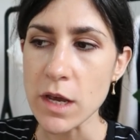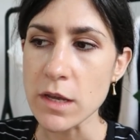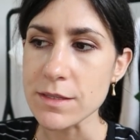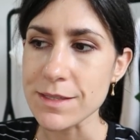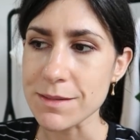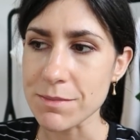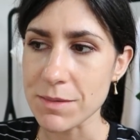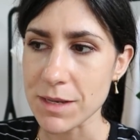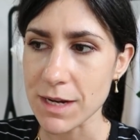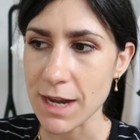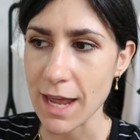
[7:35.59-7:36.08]

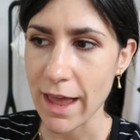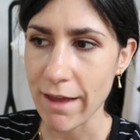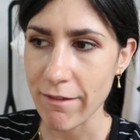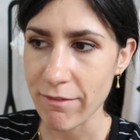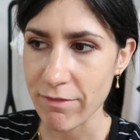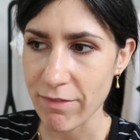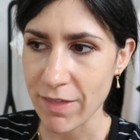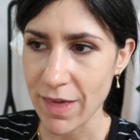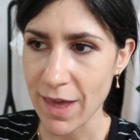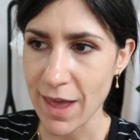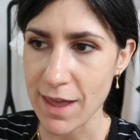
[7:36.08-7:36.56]
So I'm gonna
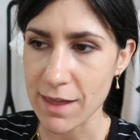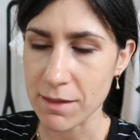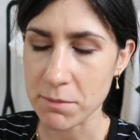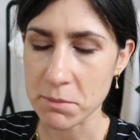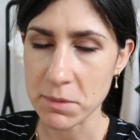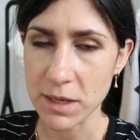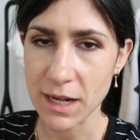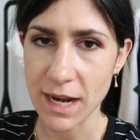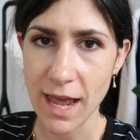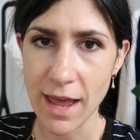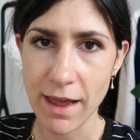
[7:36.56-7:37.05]
have that,
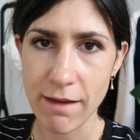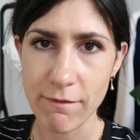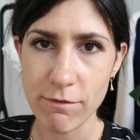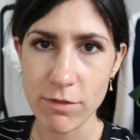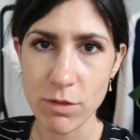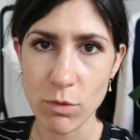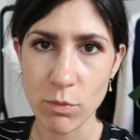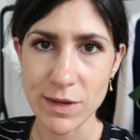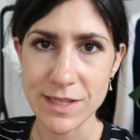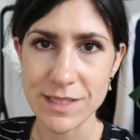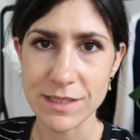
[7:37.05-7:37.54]
and I'm gonna
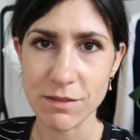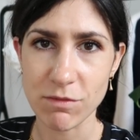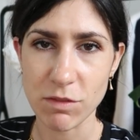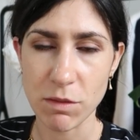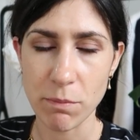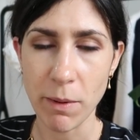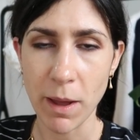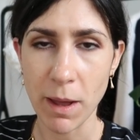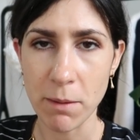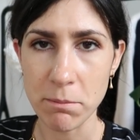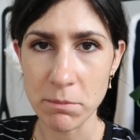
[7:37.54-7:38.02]
have the rest of
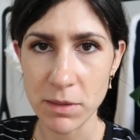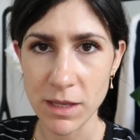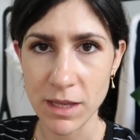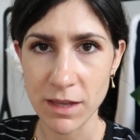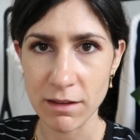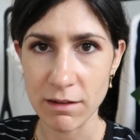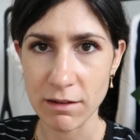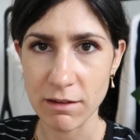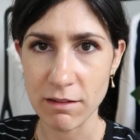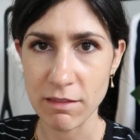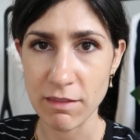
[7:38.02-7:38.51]
the
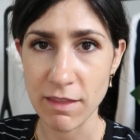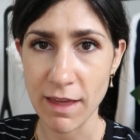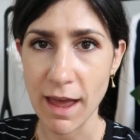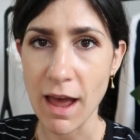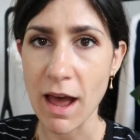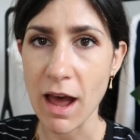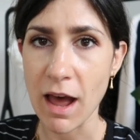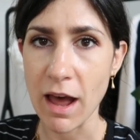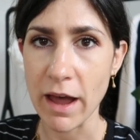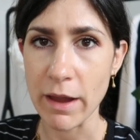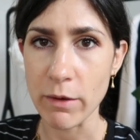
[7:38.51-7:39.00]
pumpkin
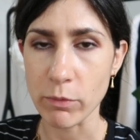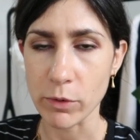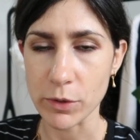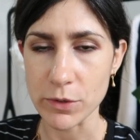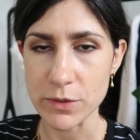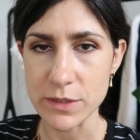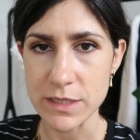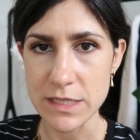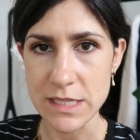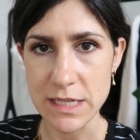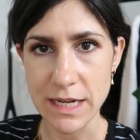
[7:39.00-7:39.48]
that I
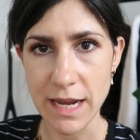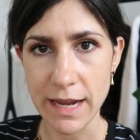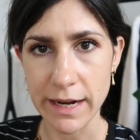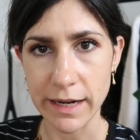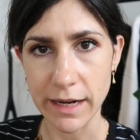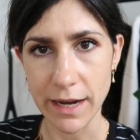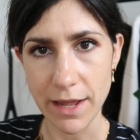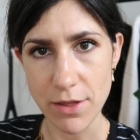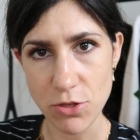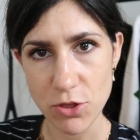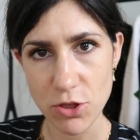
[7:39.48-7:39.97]
roasted
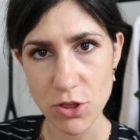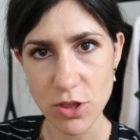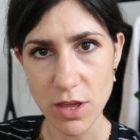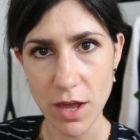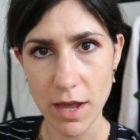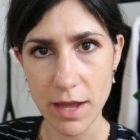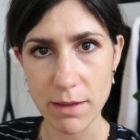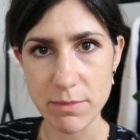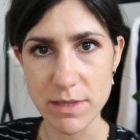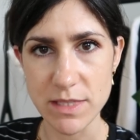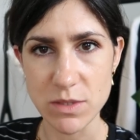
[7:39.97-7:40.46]
at
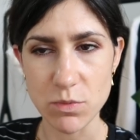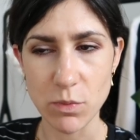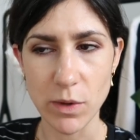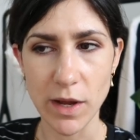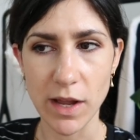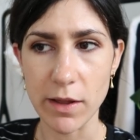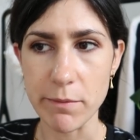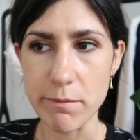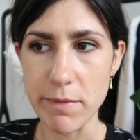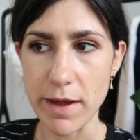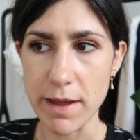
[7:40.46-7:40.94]
lunchtime as
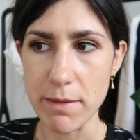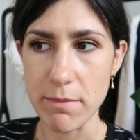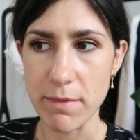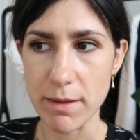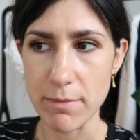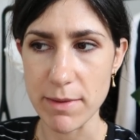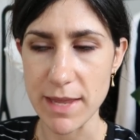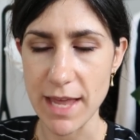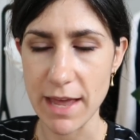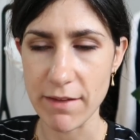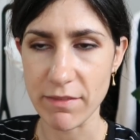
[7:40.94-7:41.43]
well. I might
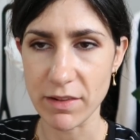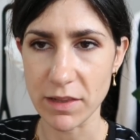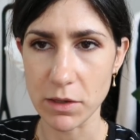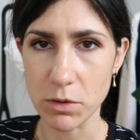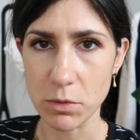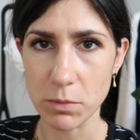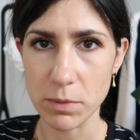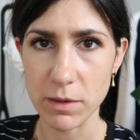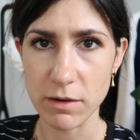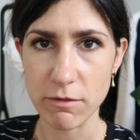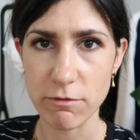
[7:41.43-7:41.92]
maybe have a
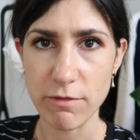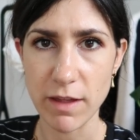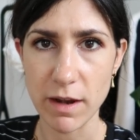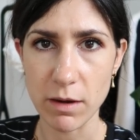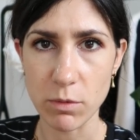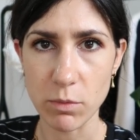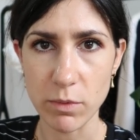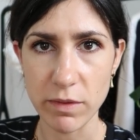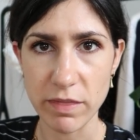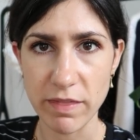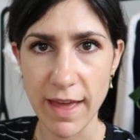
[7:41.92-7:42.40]
little bit of
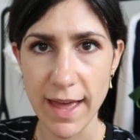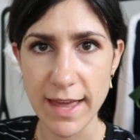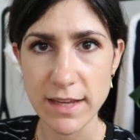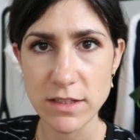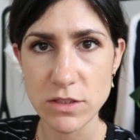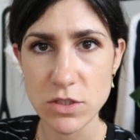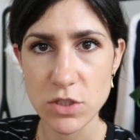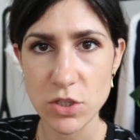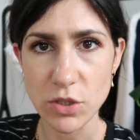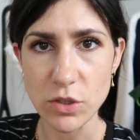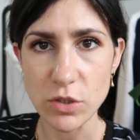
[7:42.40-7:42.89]
feta with
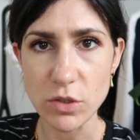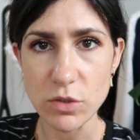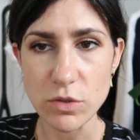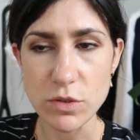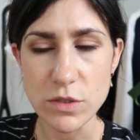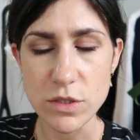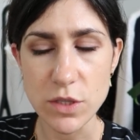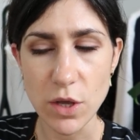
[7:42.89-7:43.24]
that too.